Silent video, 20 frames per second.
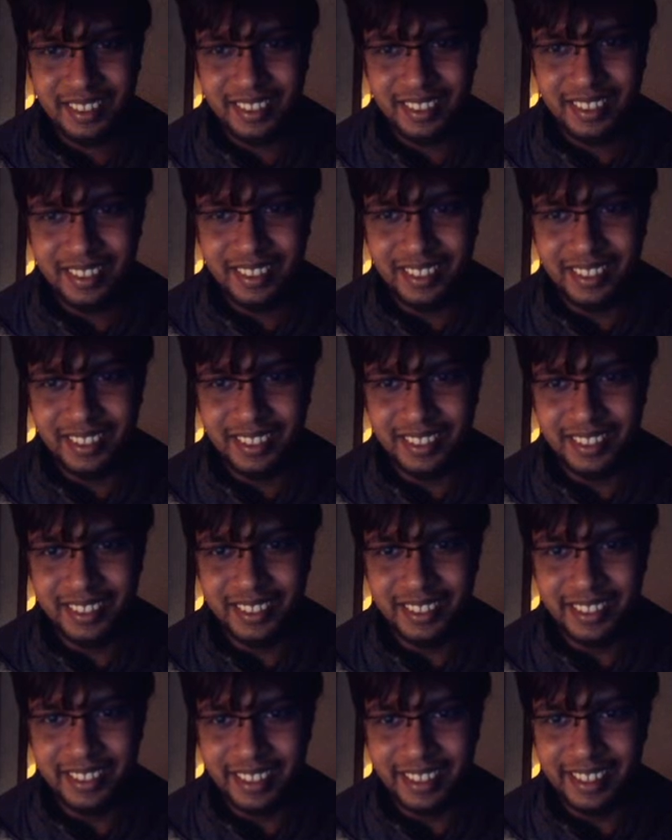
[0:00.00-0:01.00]
Oh
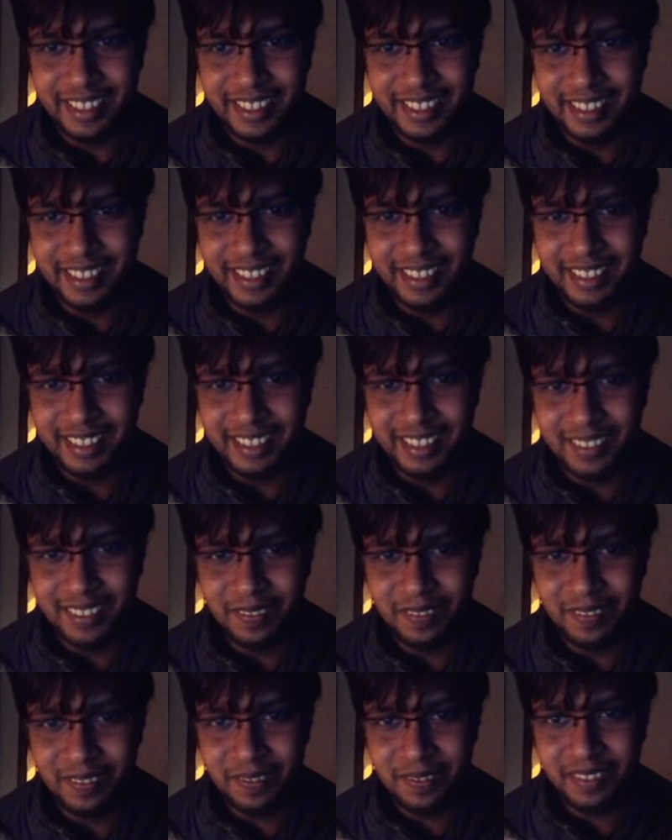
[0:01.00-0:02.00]
yeah,
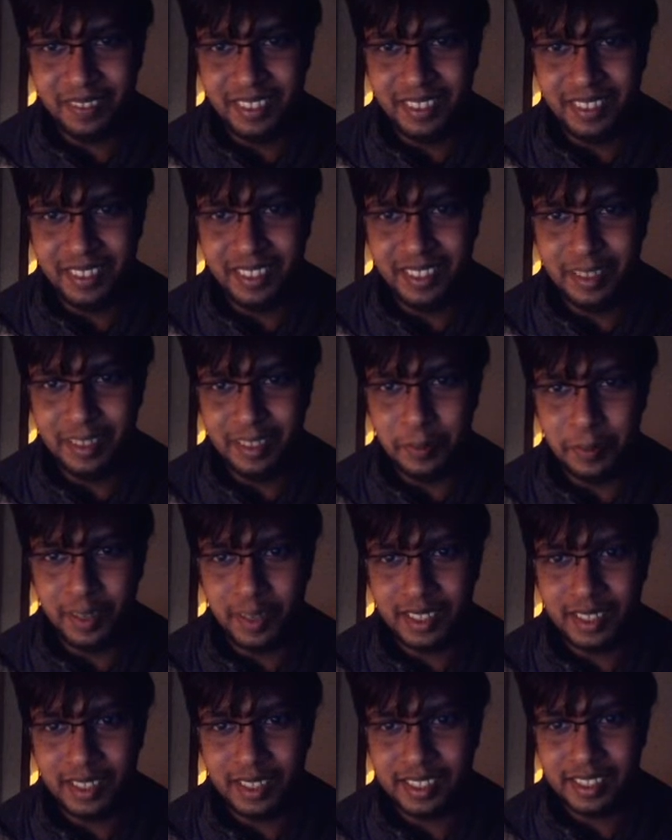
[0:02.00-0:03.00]
the
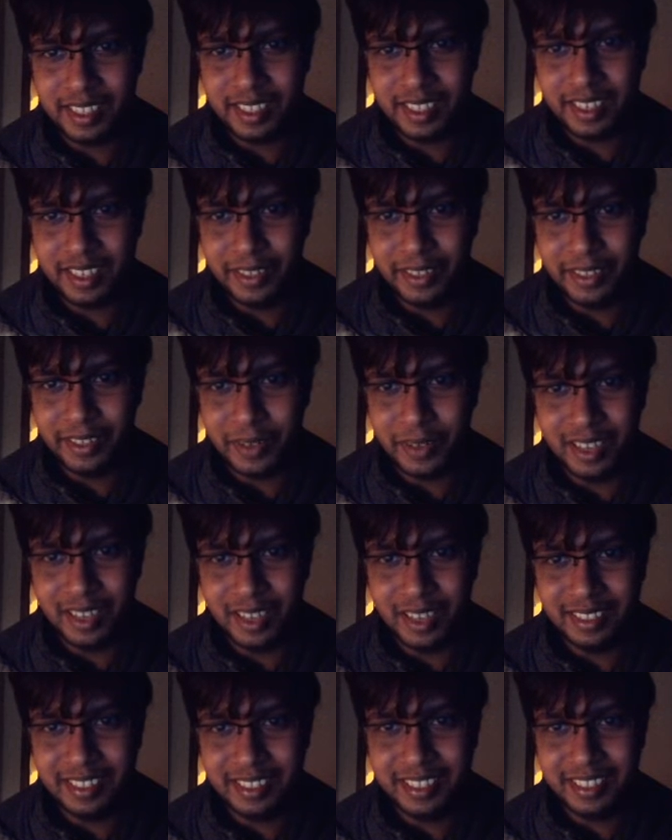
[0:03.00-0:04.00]
parts that you can't
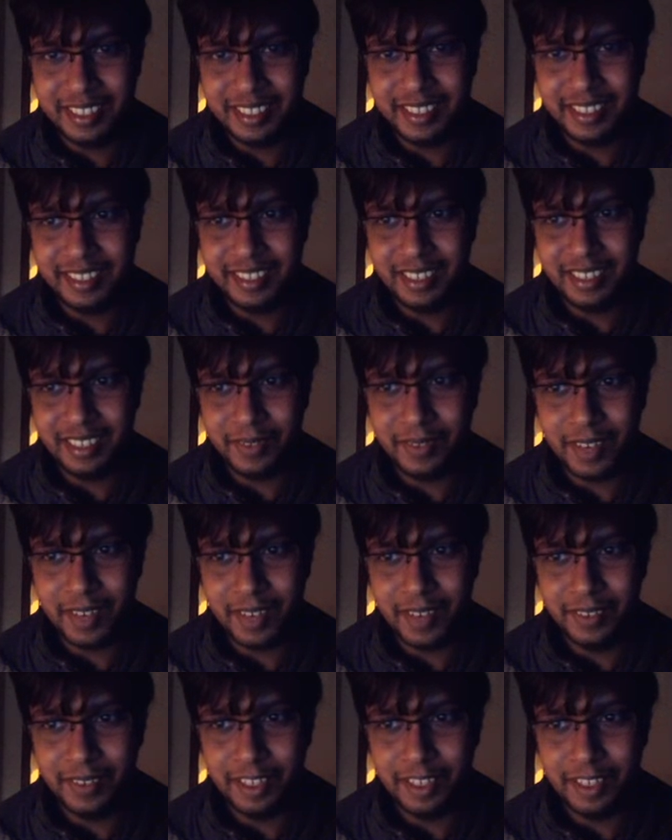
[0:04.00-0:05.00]
see, I've
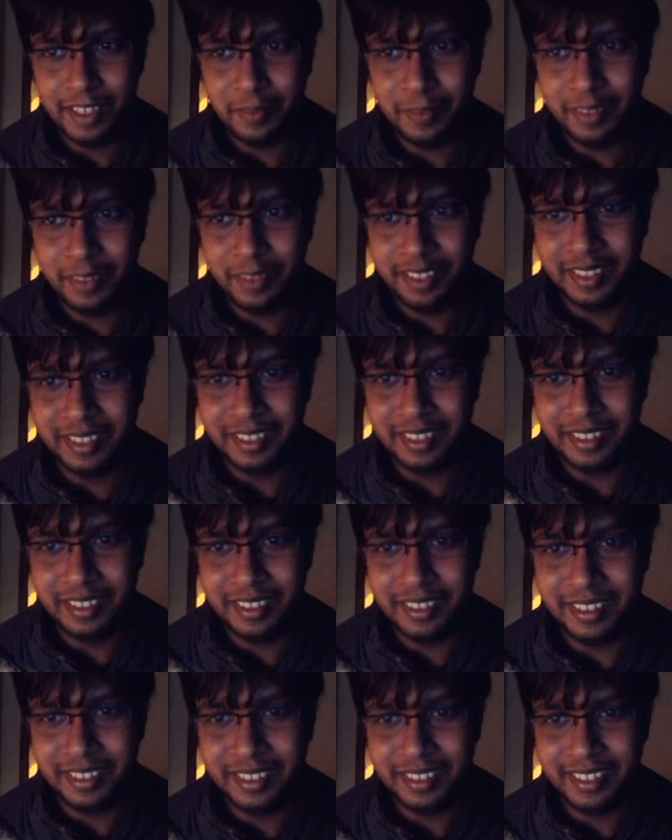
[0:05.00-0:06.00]
covered up with the
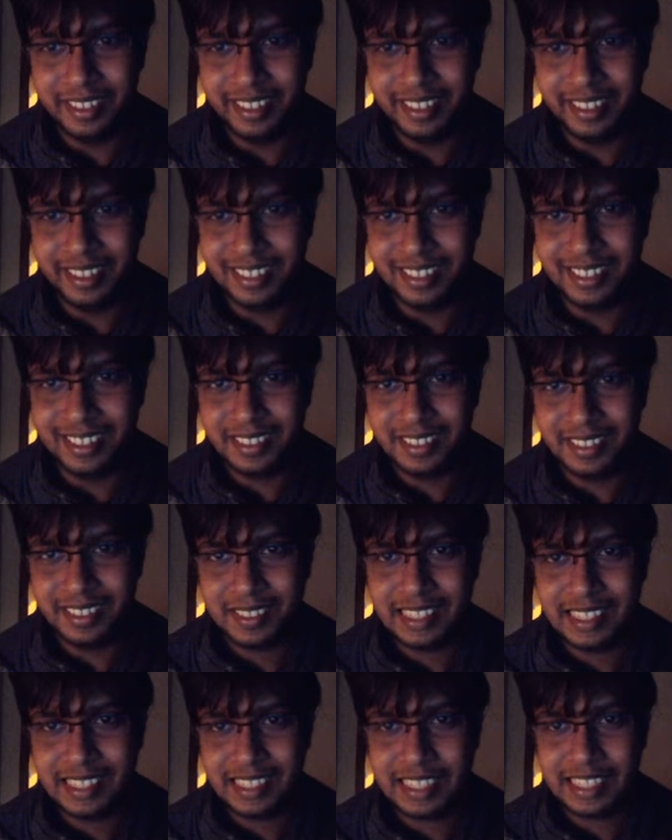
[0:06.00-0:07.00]
text.
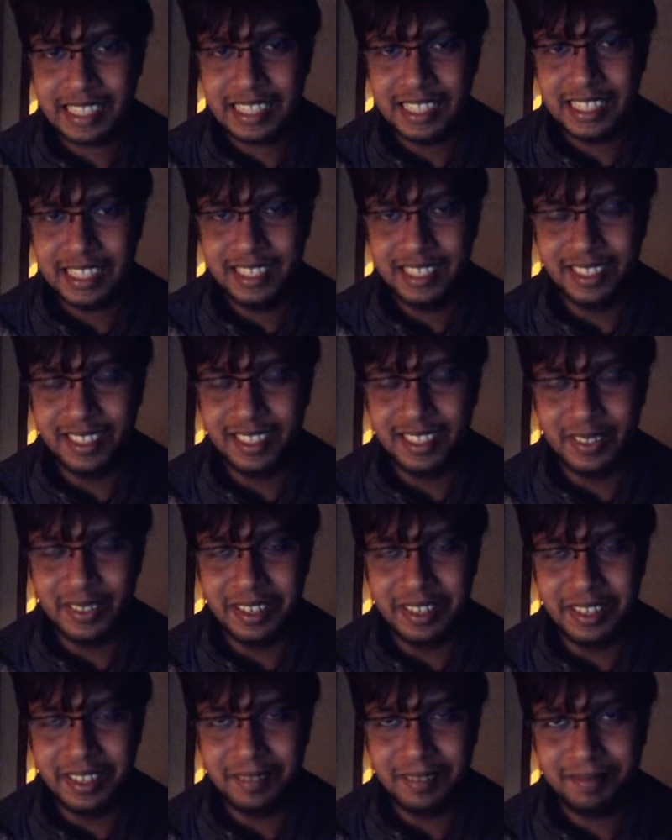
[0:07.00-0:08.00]
So yeah,
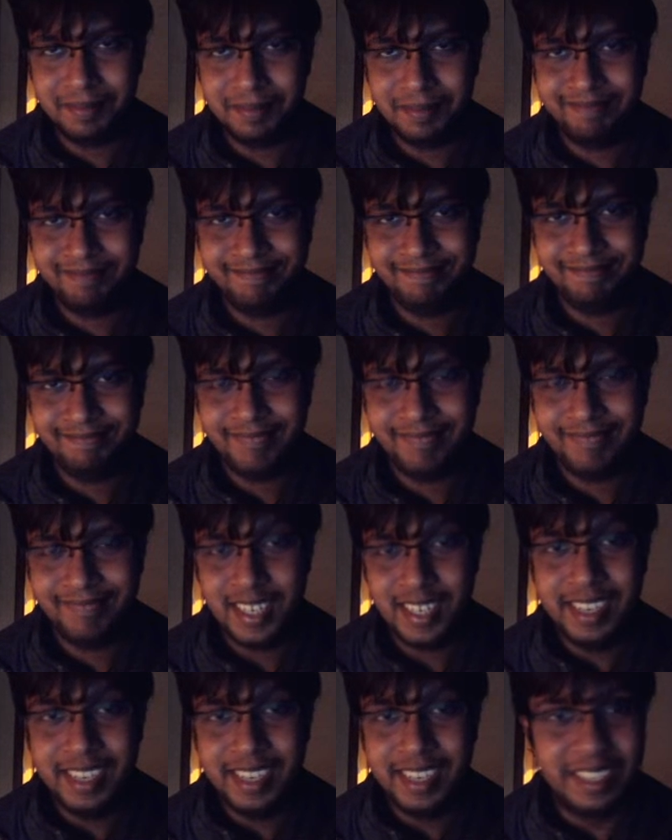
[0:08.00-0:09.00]

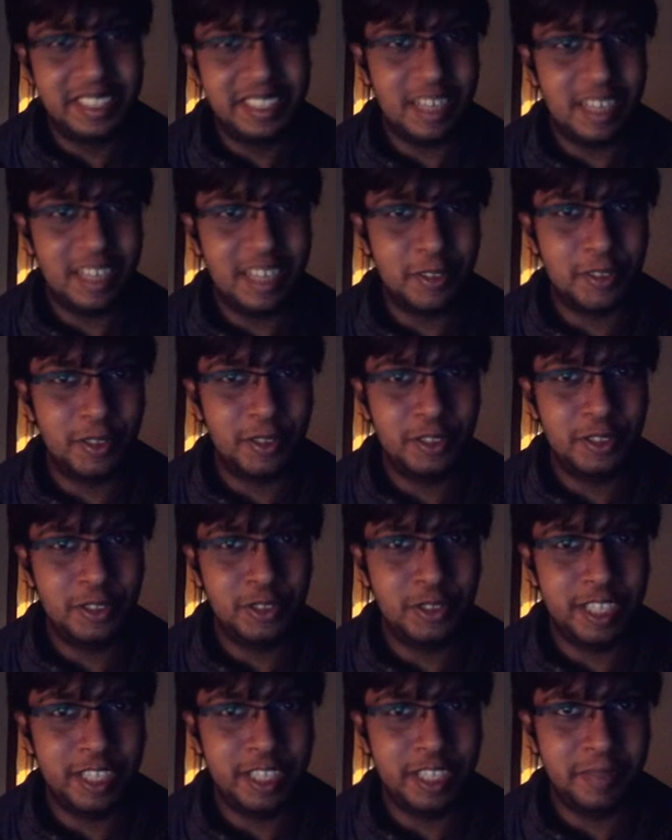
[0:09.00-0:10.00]
initially I was going to
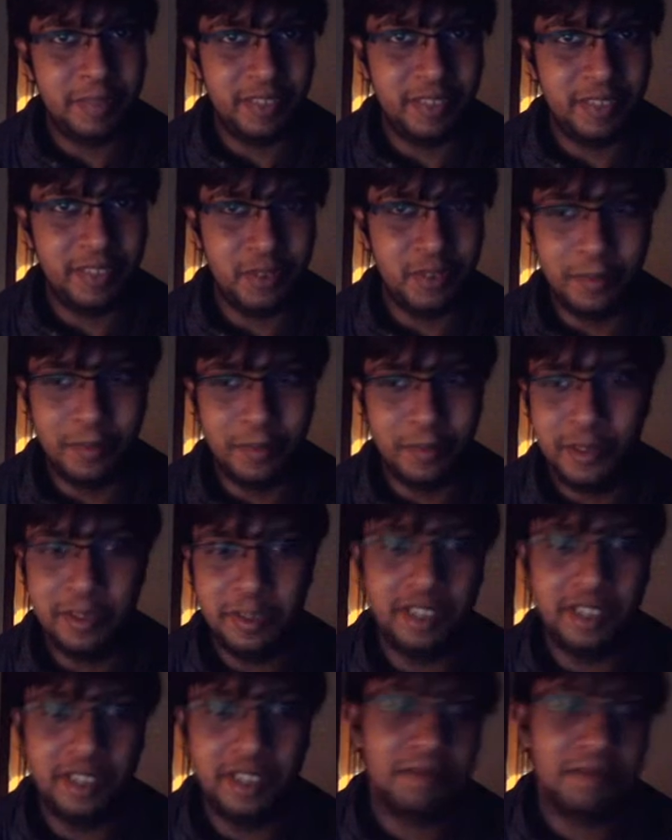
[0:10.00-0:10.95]
keep that from you, but